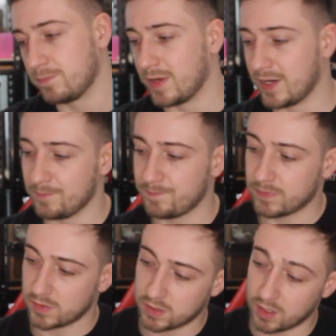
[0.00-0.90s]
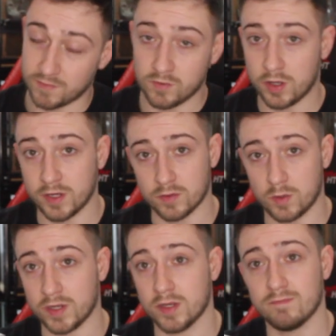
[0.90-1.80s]
But I've got another
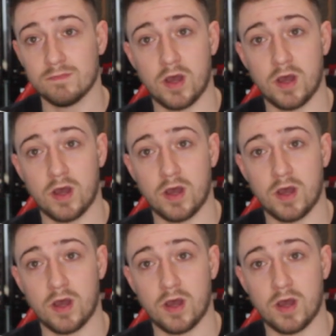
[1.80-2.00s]
one.